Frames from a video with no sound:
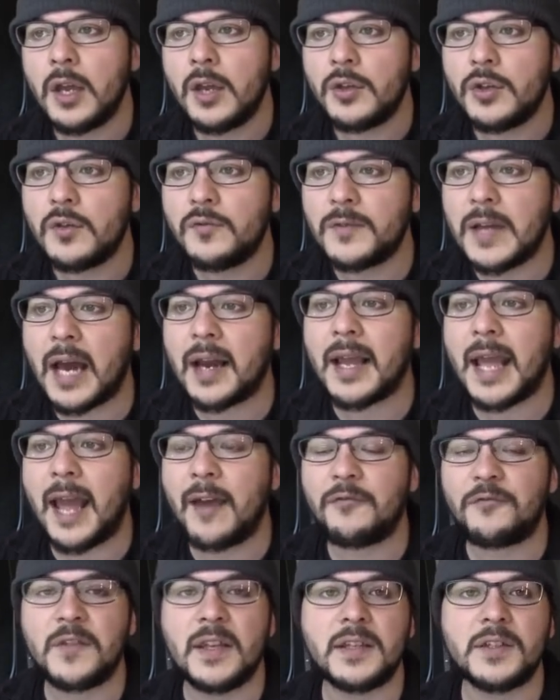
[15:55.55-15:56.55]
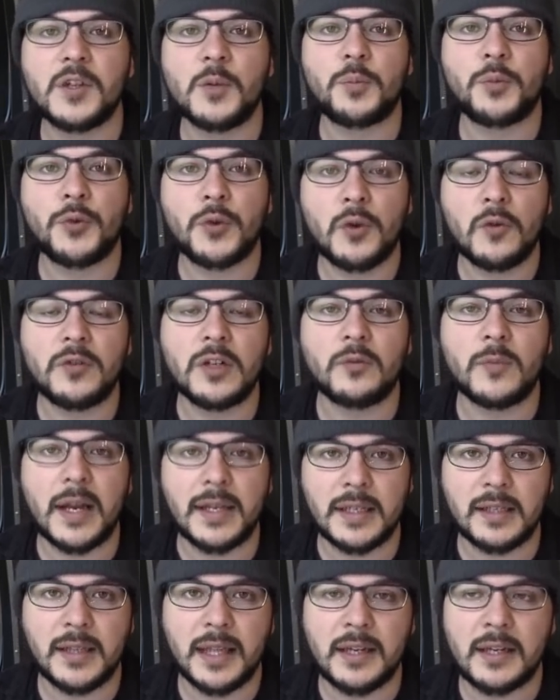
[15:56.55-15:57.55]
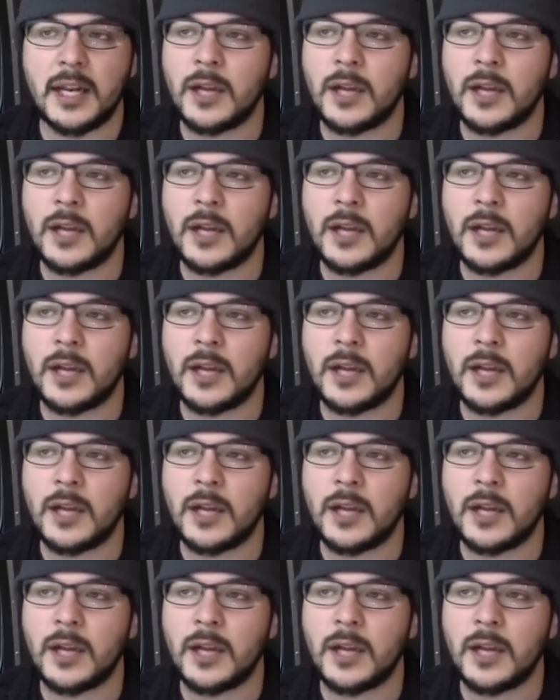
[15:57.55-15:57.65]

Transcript: you've got to have things approved and regulated,